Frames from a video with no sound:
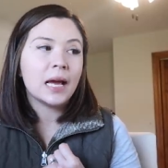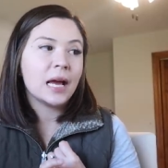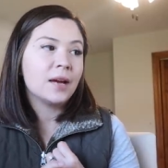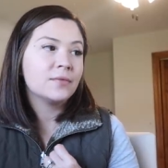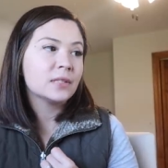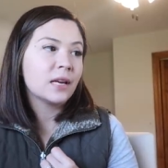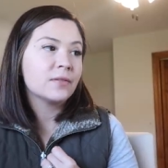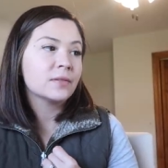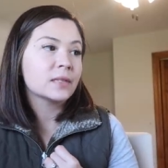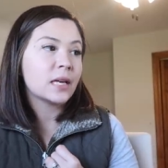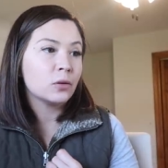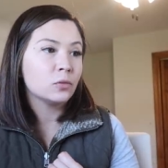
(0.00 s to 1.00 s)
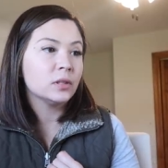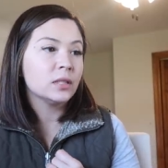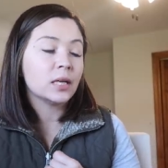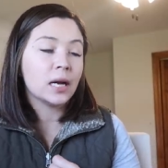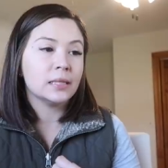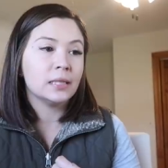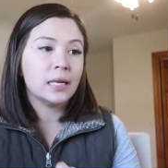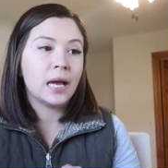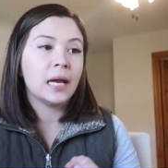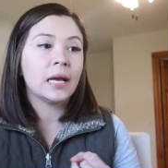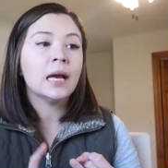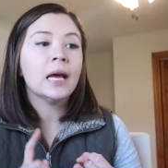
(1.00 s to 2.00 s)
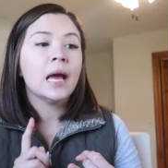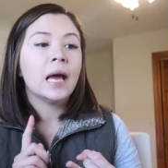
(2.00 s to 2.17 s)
I have stuff scheduled to cut today